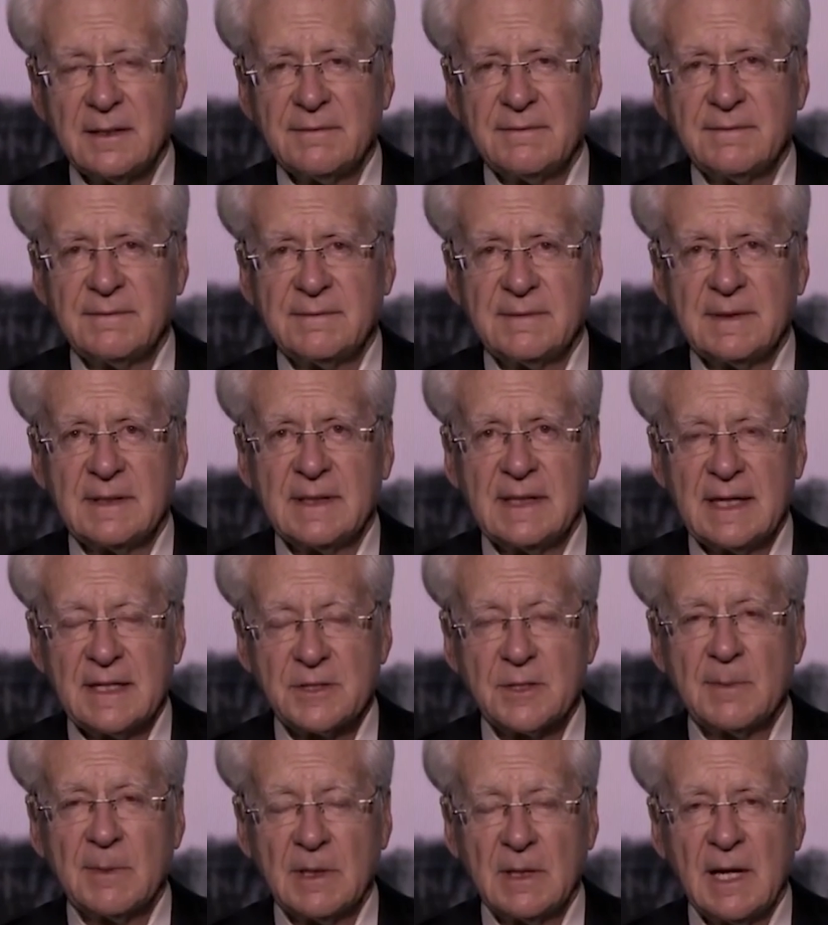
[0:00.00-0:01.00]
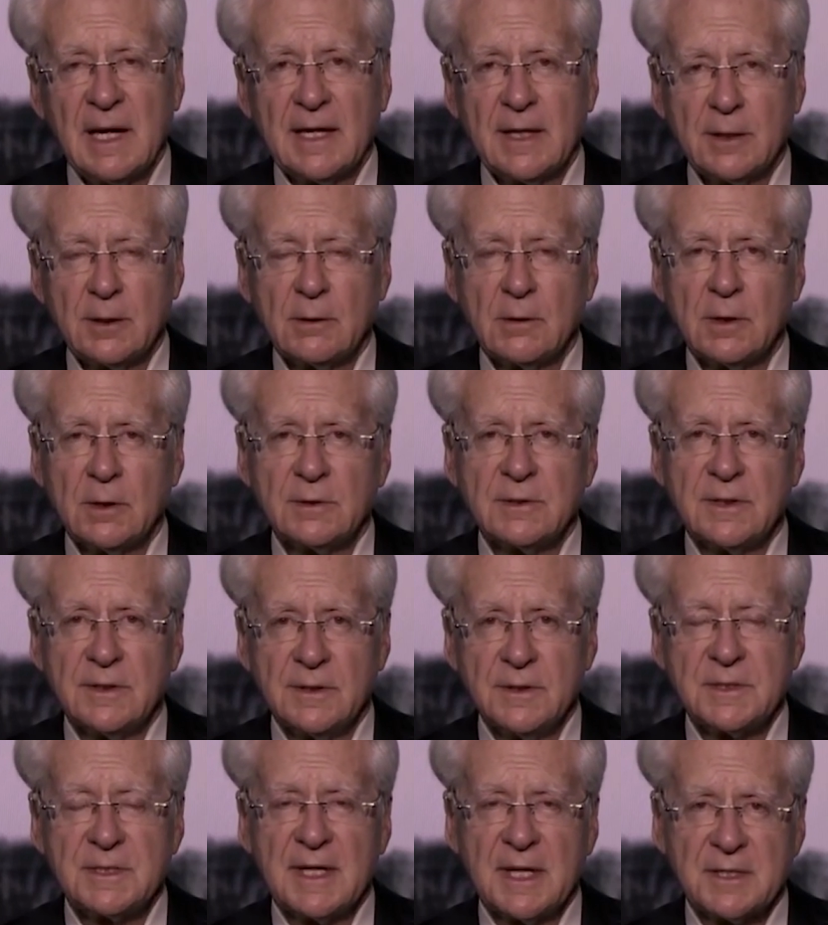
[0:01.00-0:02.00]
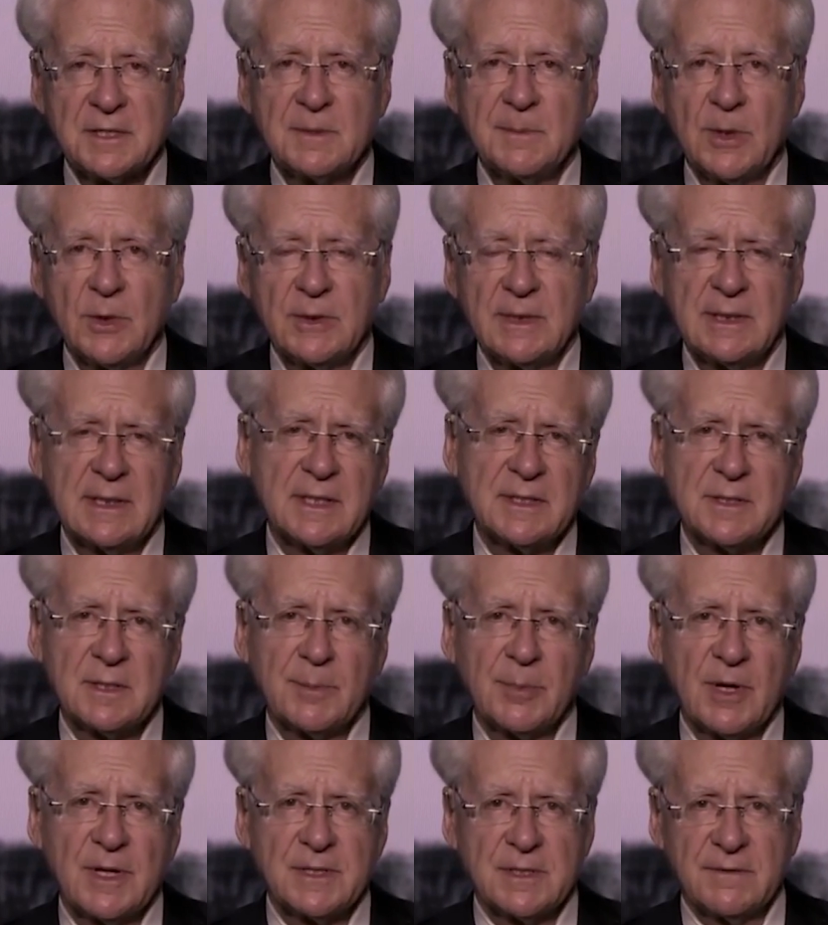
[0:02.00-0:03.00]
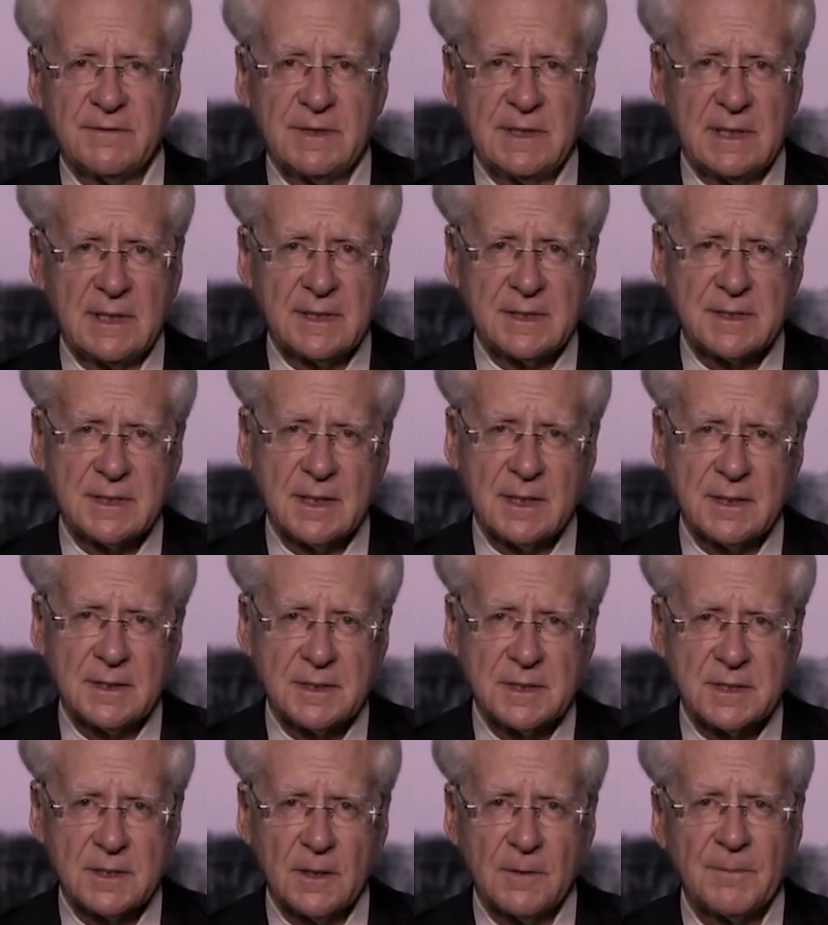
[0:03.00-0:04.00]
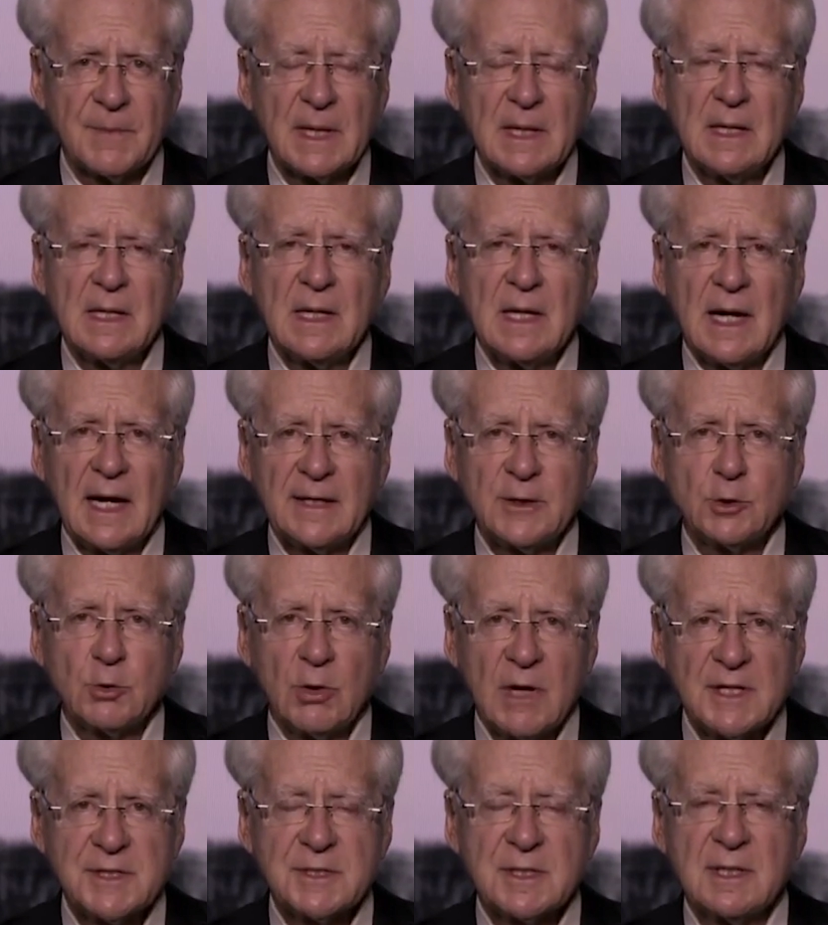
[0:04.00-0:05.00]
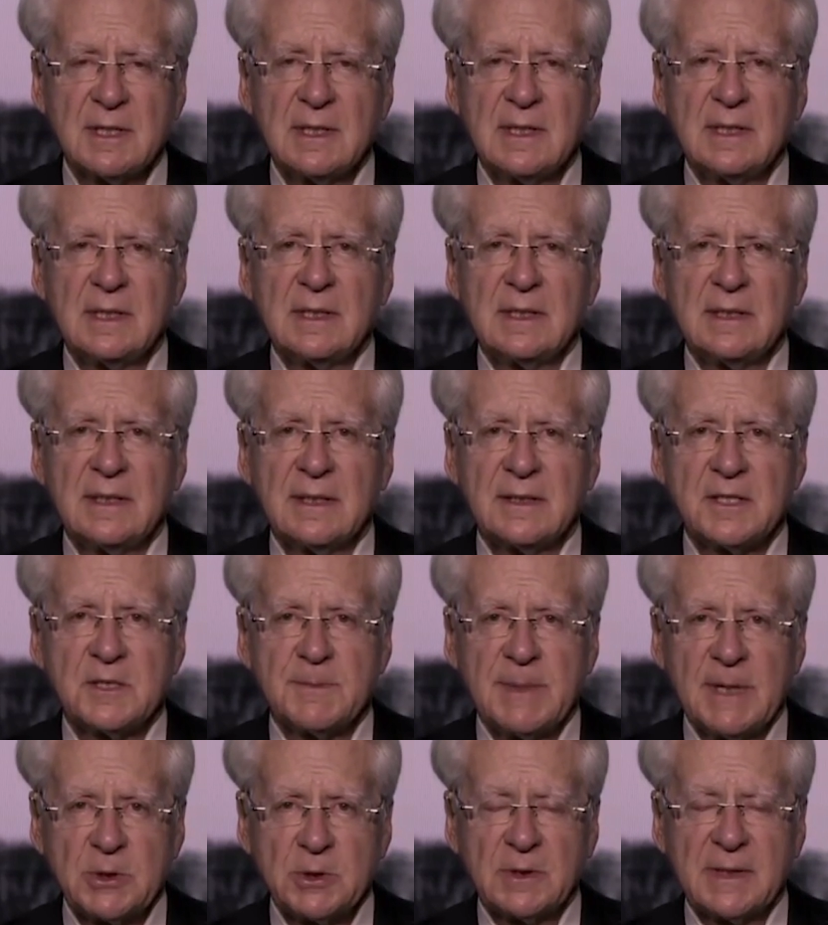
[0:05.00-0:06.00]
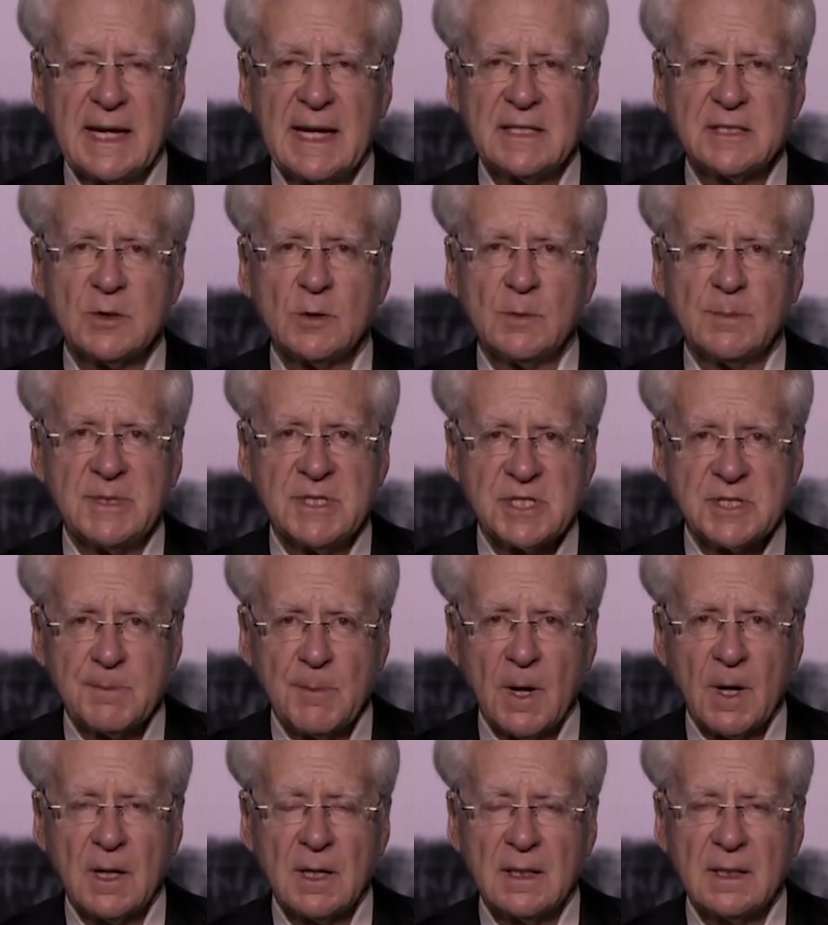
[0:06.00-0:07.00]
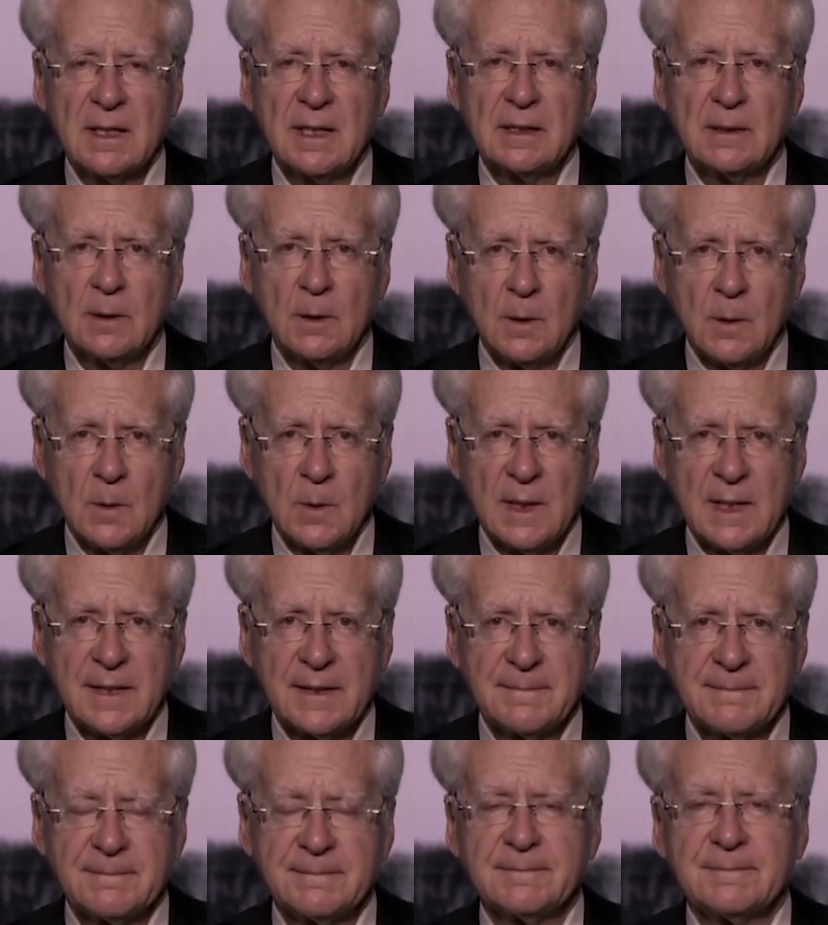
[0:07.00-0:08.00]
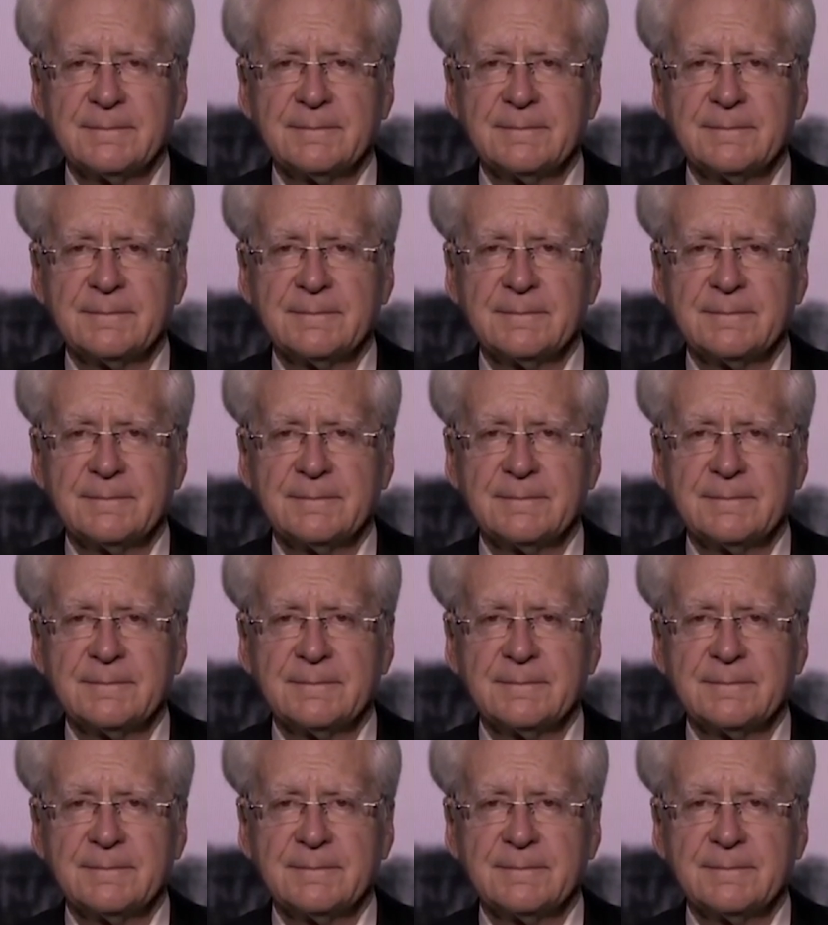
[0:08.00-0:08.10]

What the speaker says: If asked him to lie under oath to use testimony against the President of the United States. So I trust that the special counsel will be smart and go away.